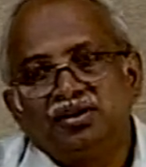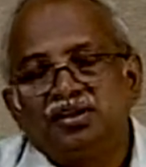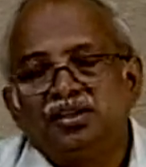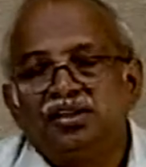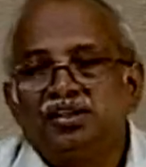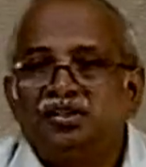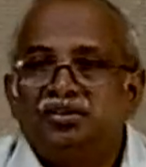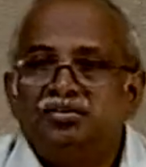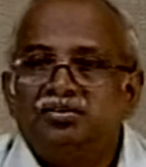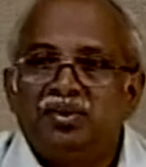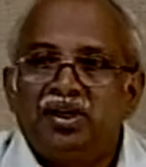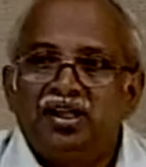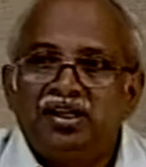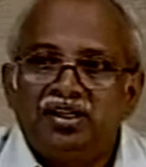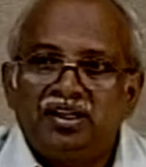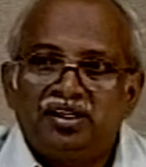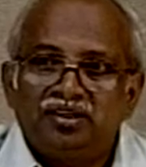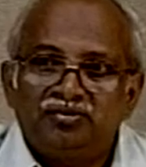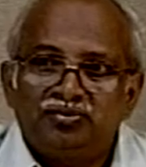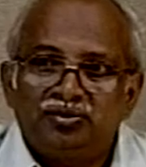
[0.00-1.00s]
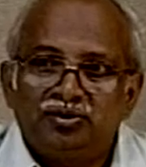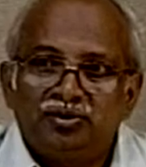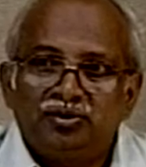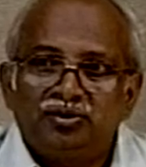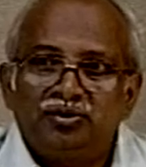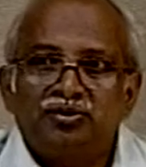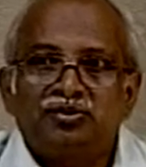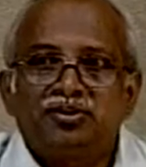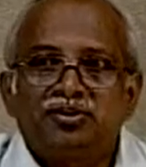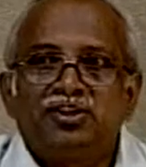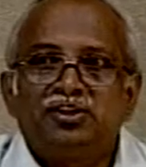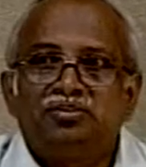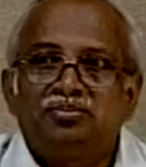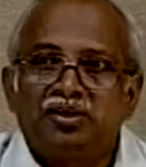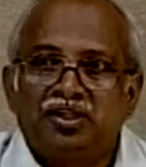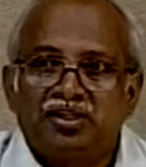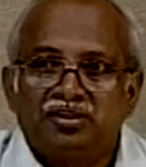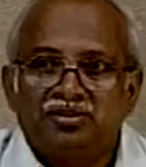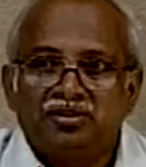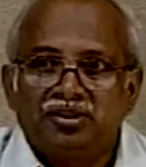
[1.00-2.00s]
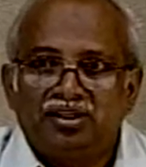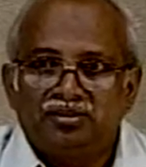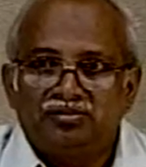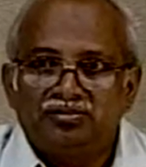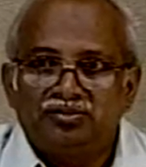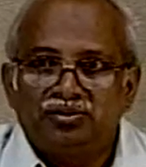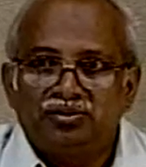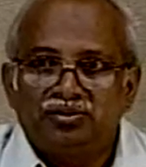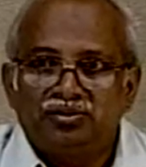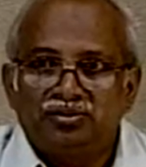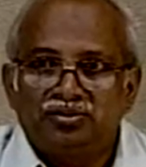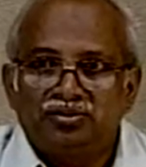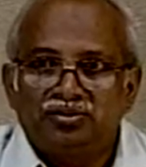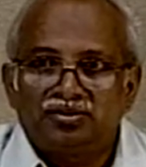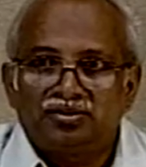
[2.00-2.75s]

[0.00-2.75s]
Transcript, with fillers: it may get full load, it may not get full load.